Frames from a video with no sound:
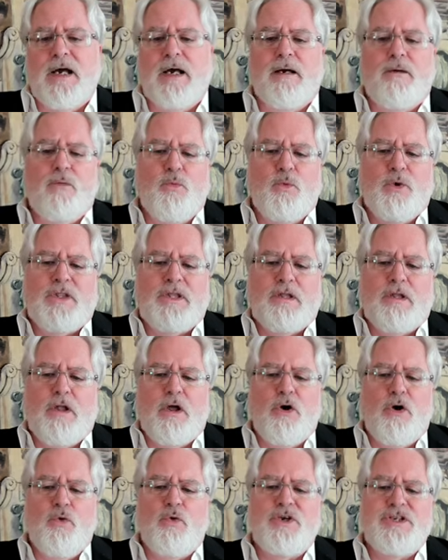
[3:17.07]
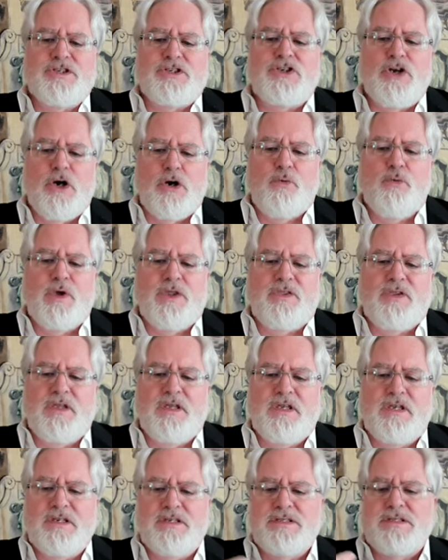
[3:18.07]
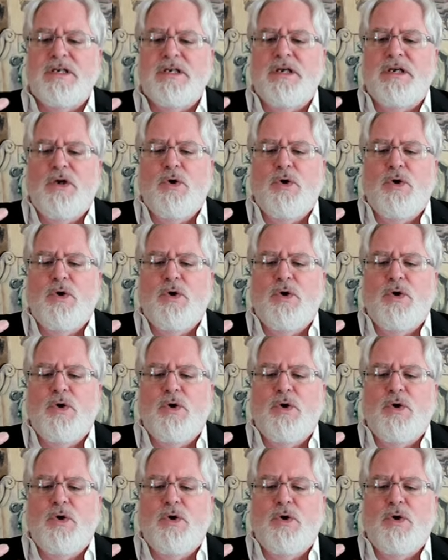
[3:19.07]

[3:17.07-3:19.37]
What they'll always start with is